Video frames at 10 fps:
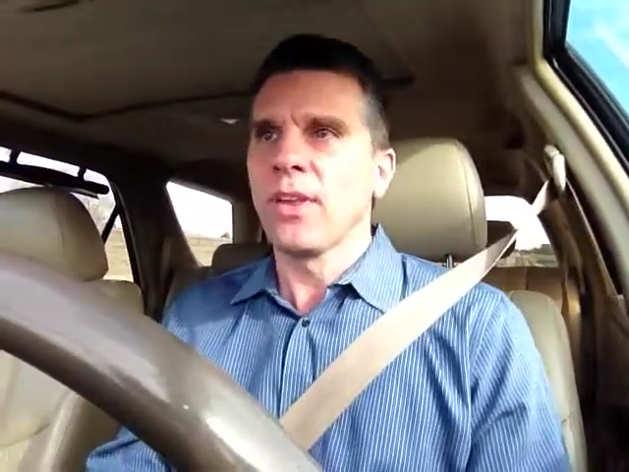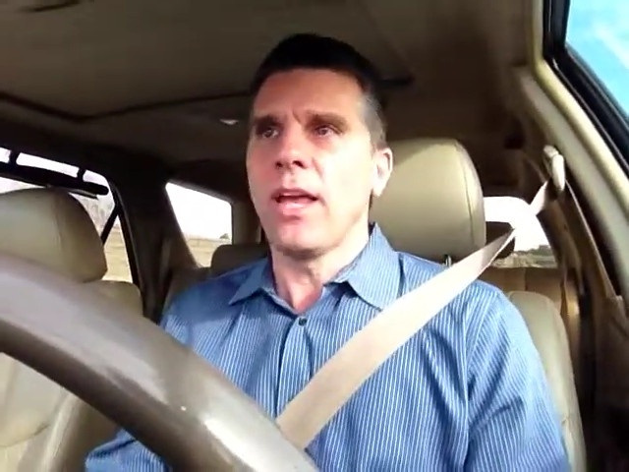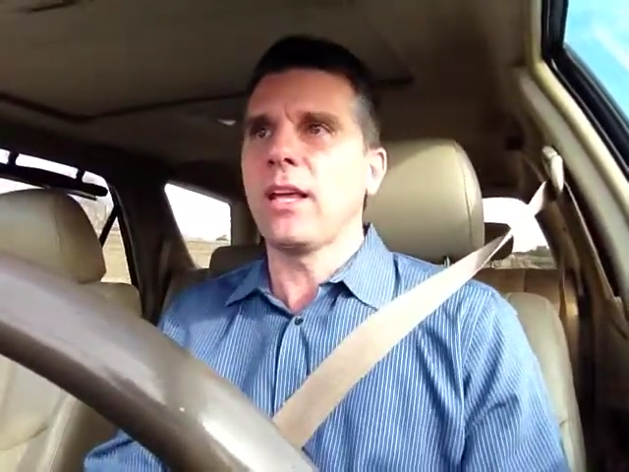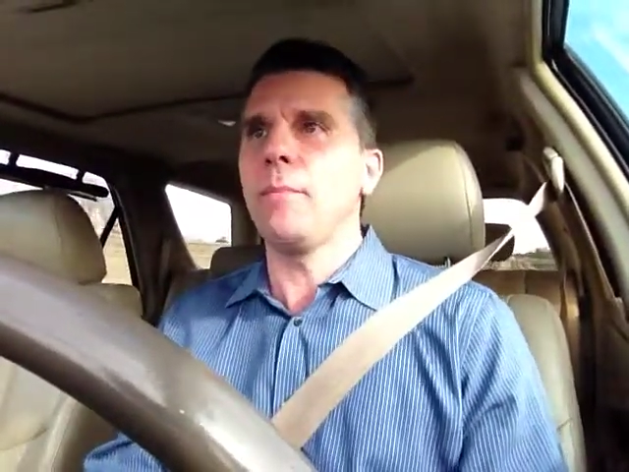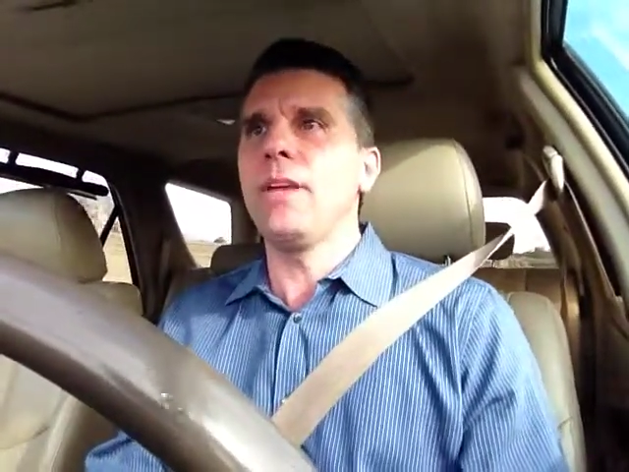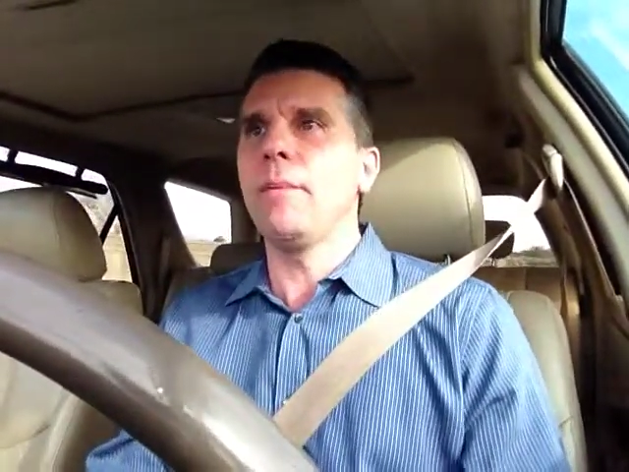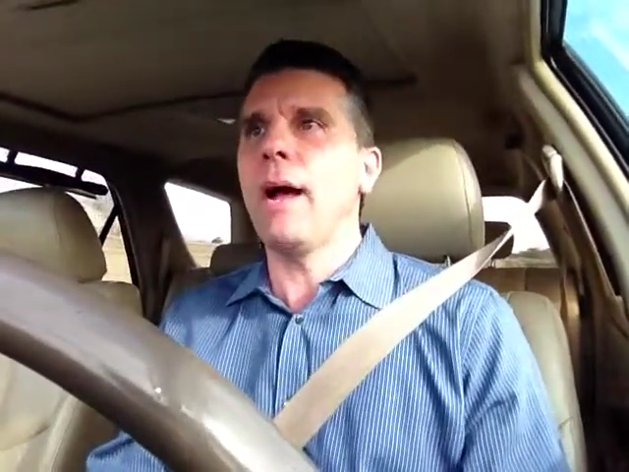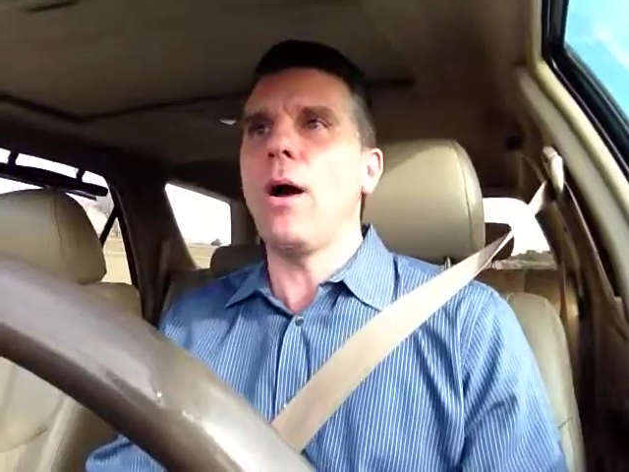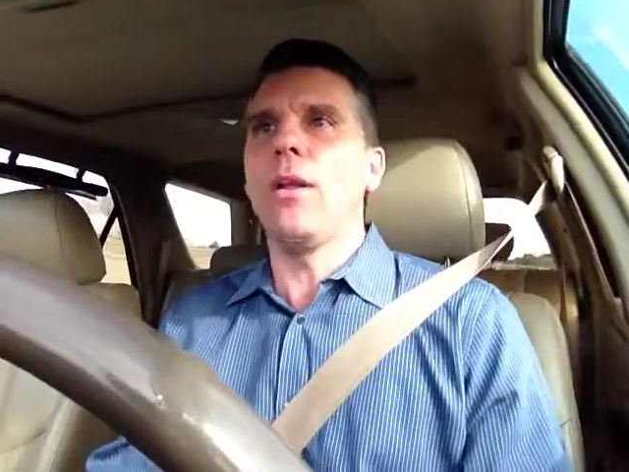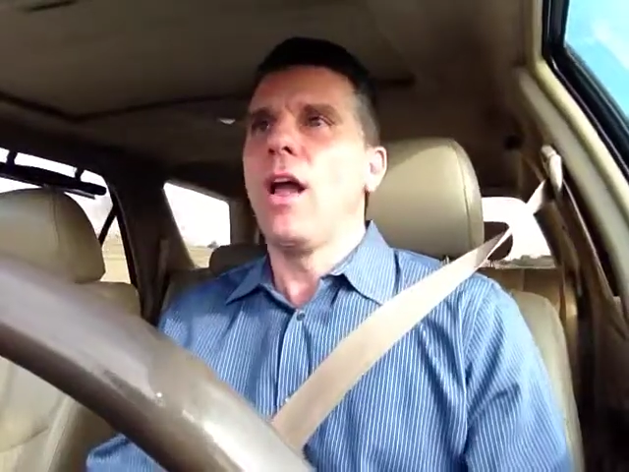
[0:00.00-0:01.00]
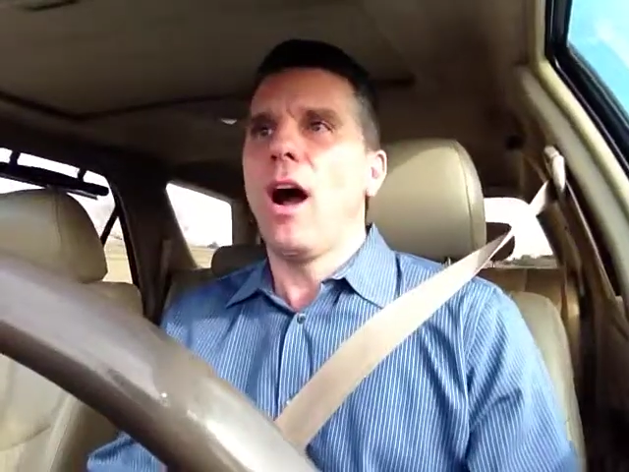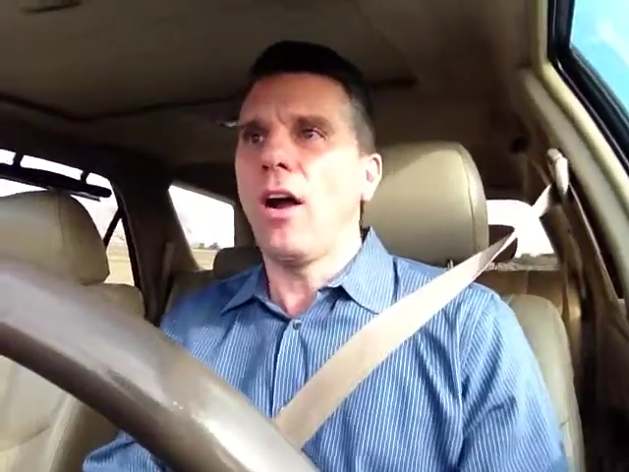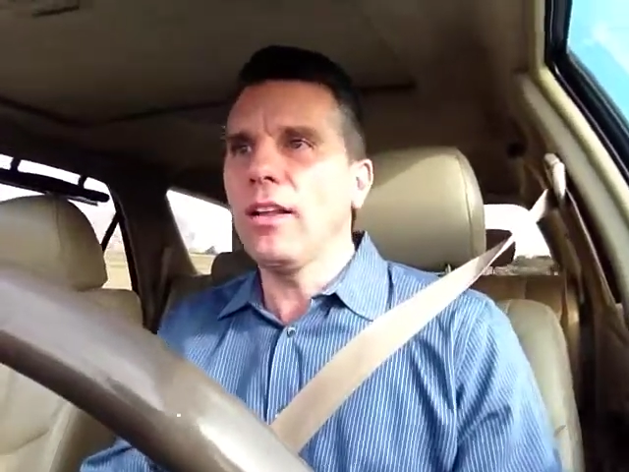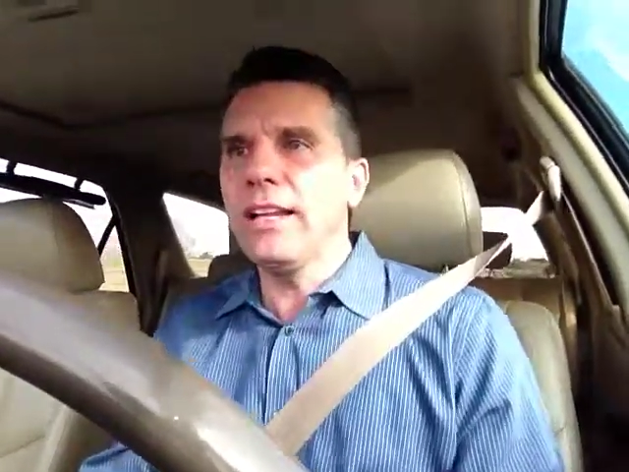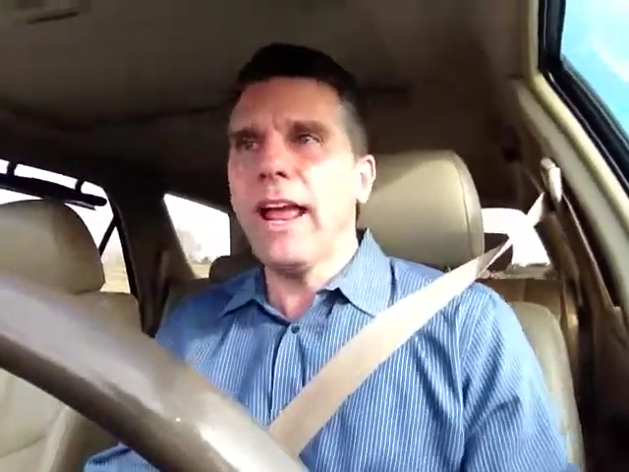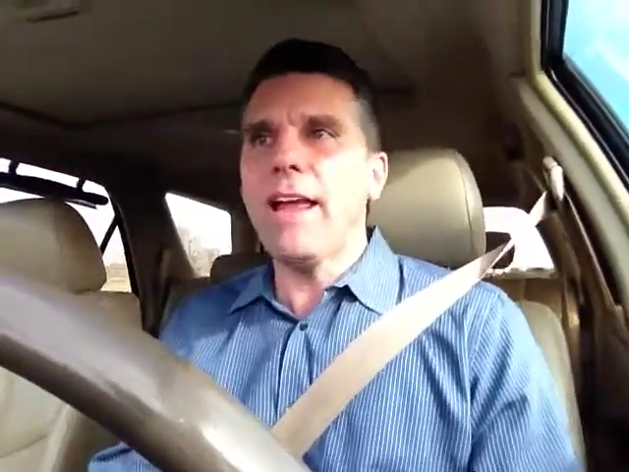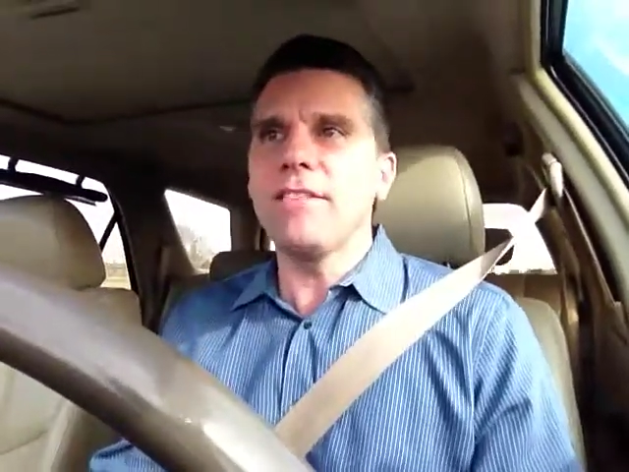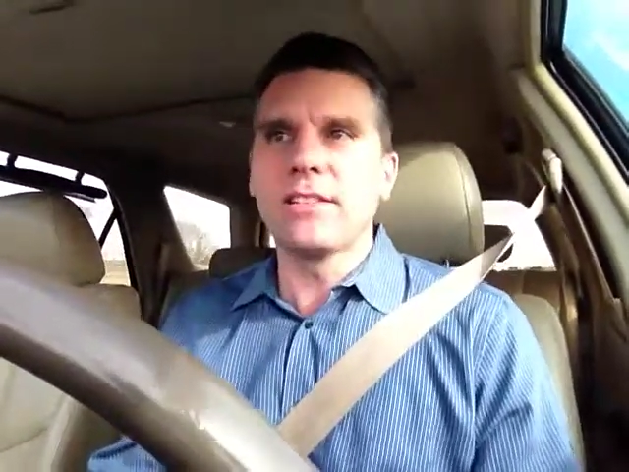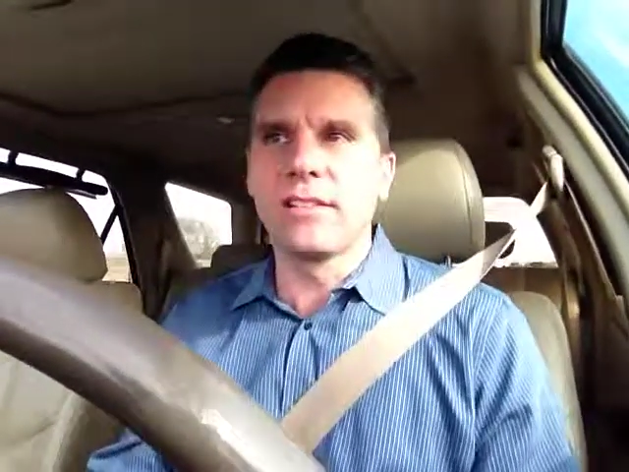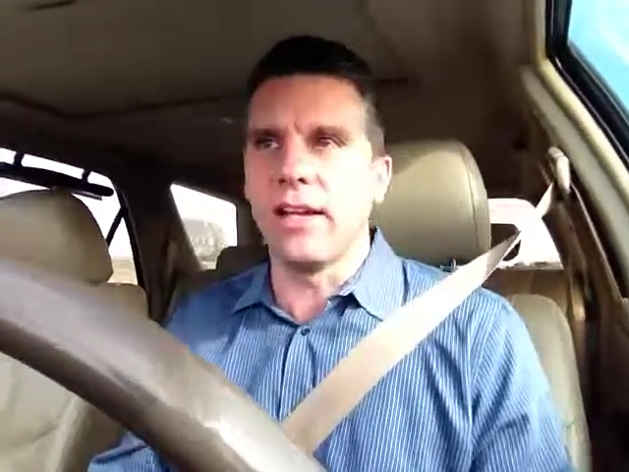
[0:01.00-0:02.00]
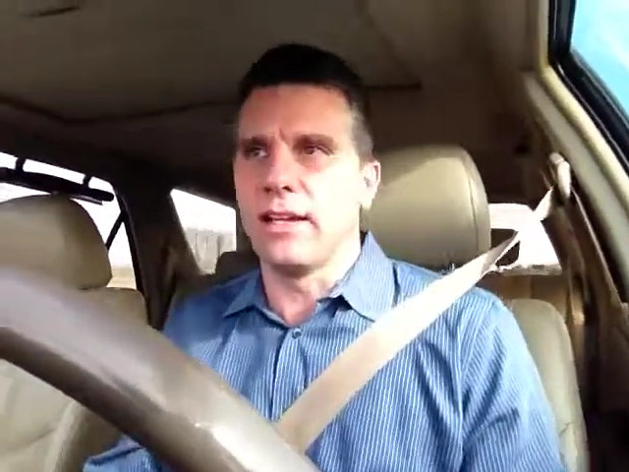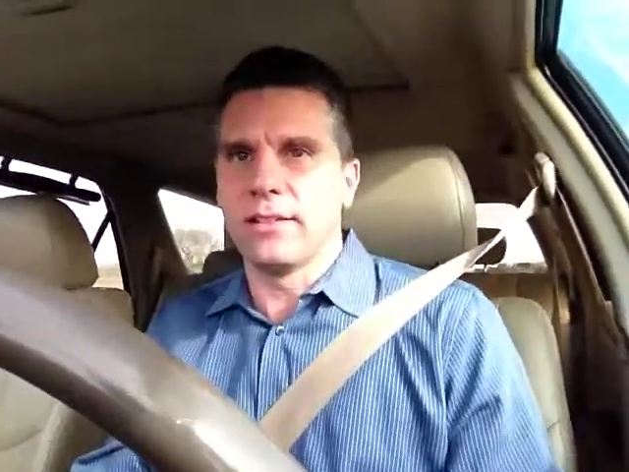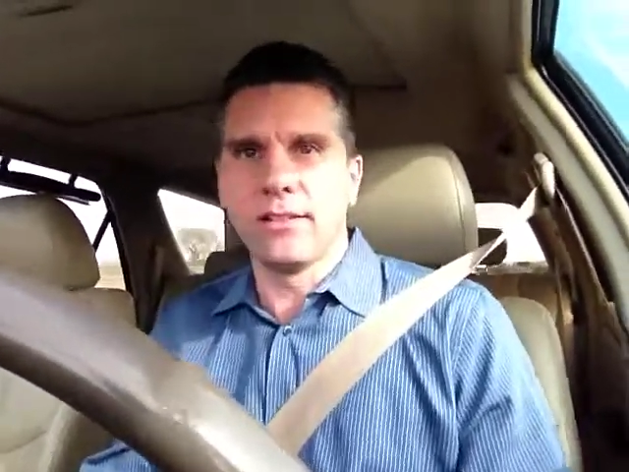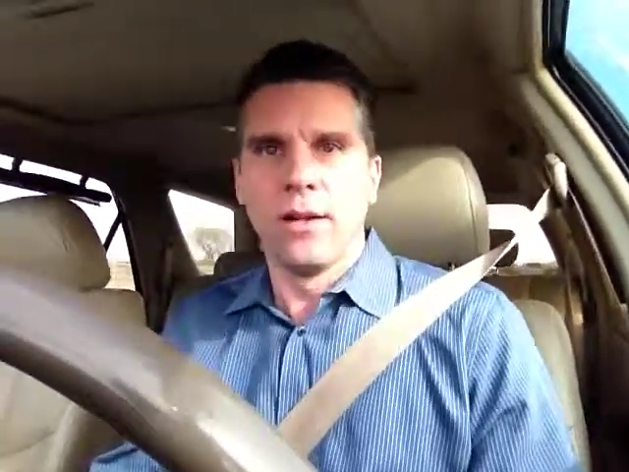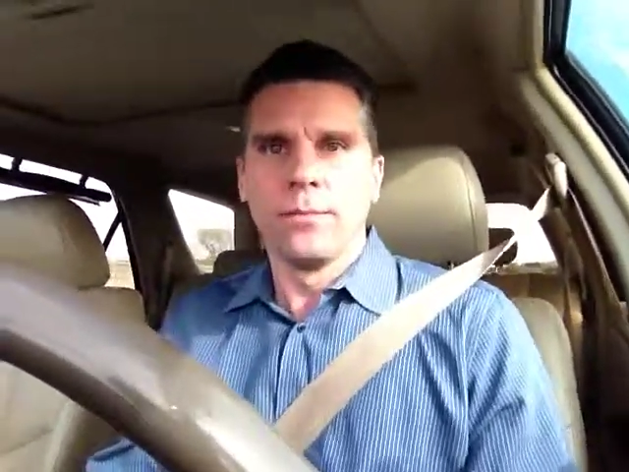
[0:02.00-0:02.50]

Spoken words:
It could be about Harley Davidsons.